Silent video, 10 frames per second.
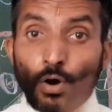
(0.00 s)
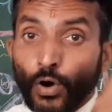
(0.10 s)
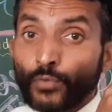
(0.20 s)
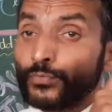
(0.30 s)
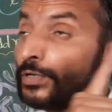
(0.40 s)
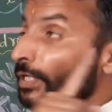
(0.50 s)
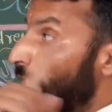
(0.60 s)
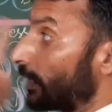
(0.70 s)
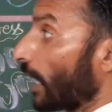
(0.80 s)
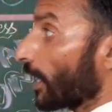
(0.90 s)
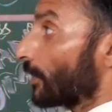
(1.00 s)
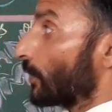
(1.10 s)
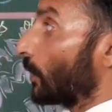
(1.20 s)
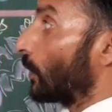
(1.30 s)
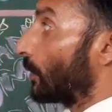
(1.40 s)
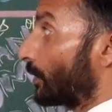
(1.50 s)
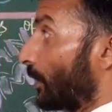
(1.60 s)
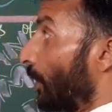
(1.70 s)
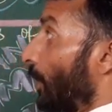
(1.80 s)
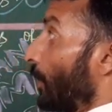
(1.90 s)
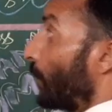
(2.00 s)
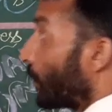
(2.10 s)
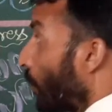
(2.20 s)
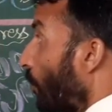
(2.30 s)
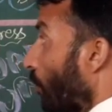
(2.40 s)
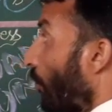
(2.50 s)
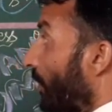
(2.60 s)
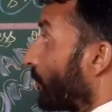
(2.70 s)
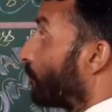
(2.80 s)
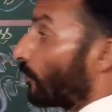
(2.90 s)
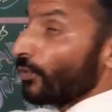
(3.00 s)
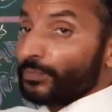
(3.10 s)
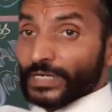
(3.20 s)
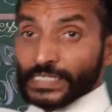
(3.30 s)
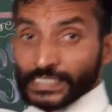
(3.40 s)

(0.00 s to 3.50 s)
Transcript: of electron. You know, according to Bohr's